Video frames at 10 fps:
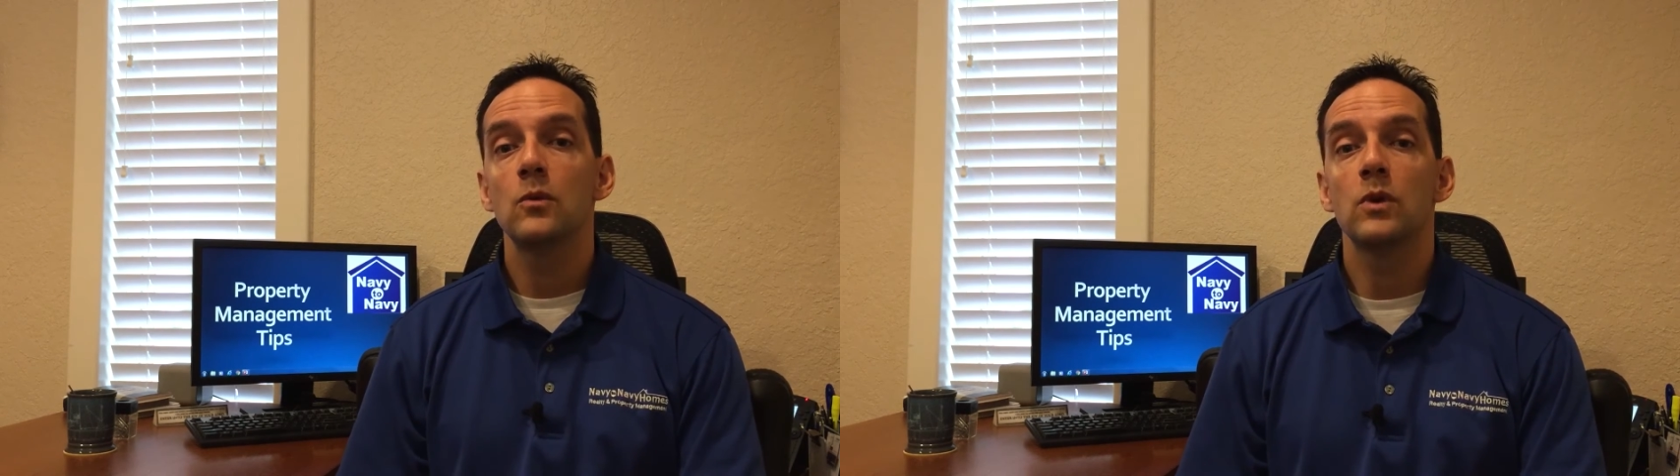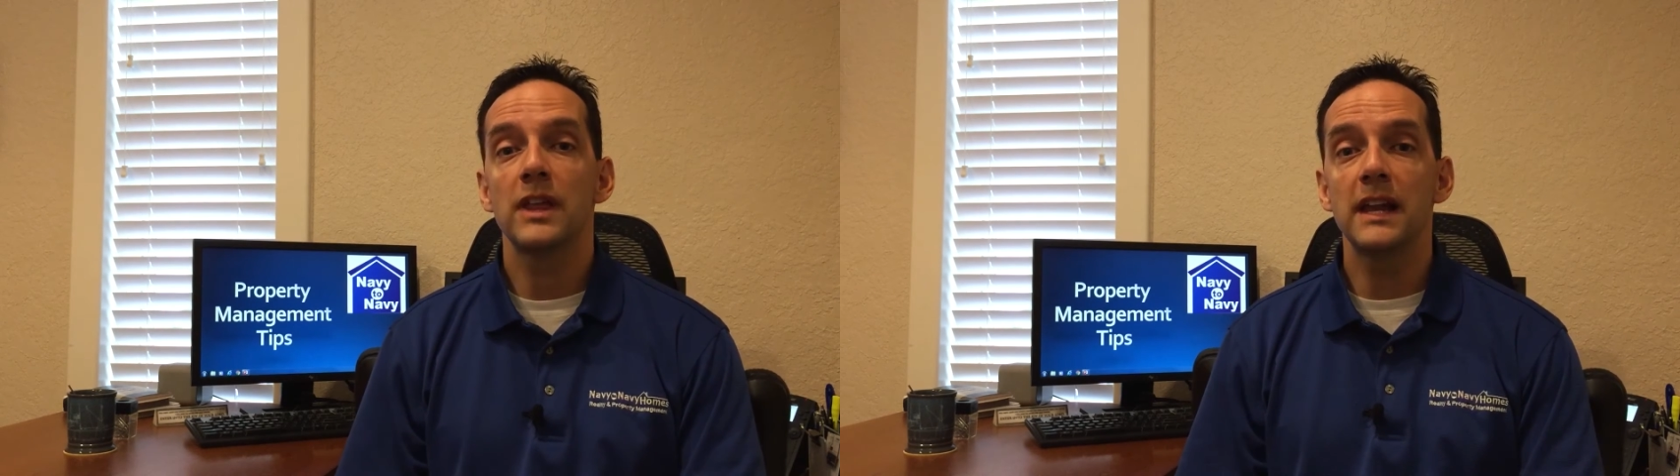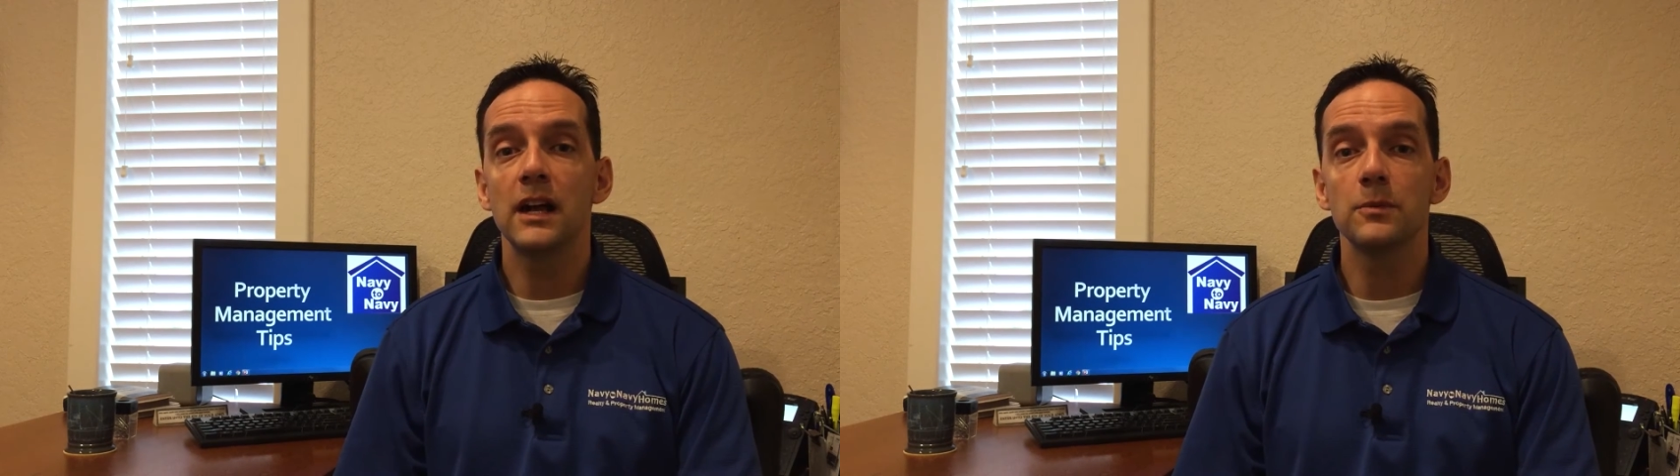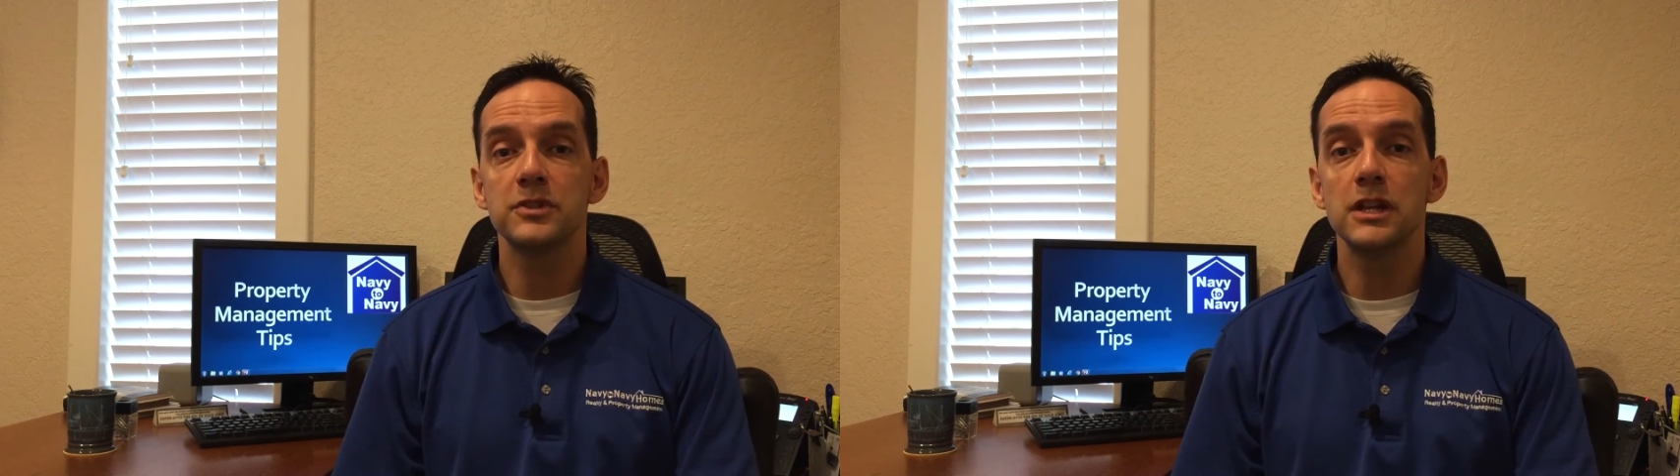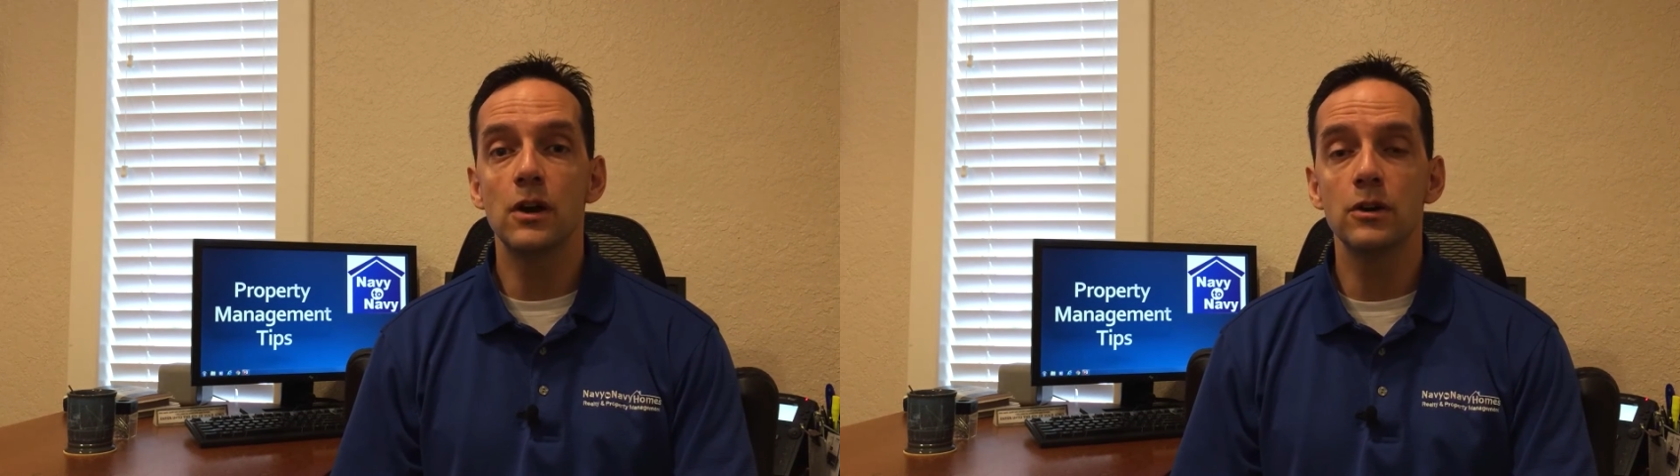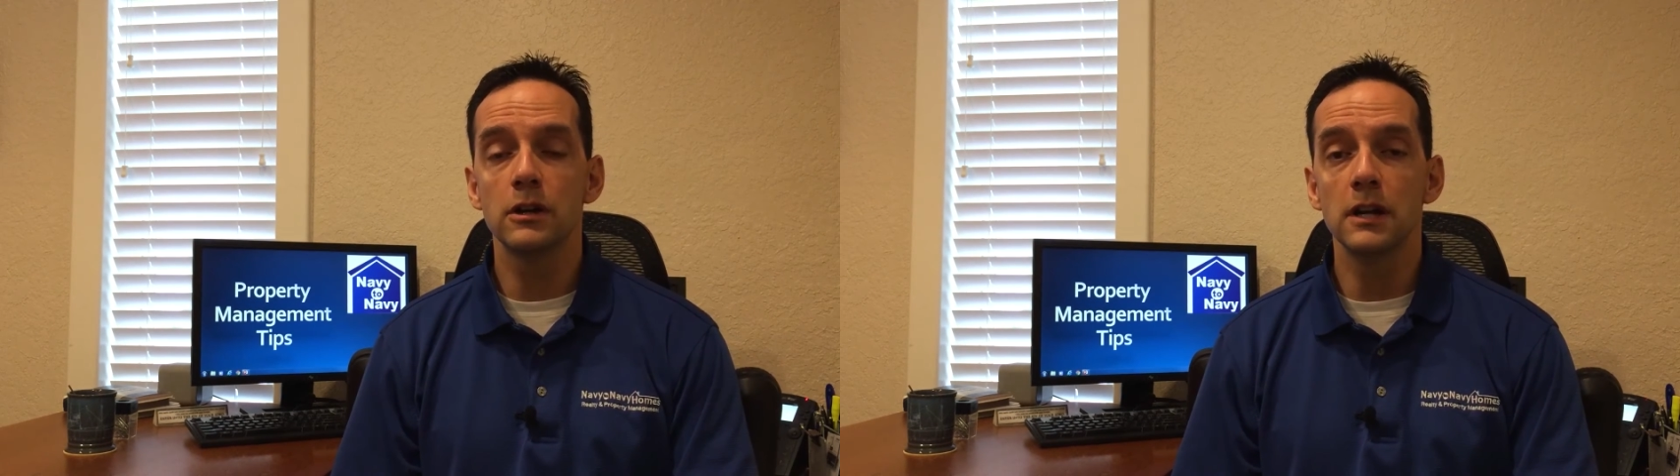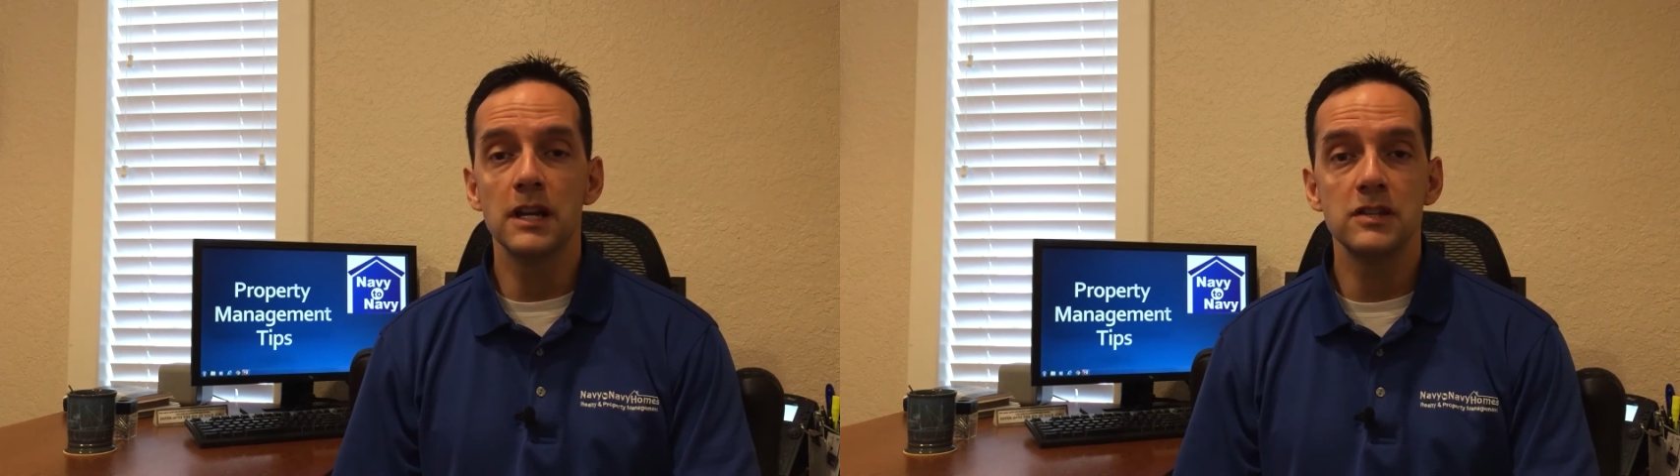Where that helps the owner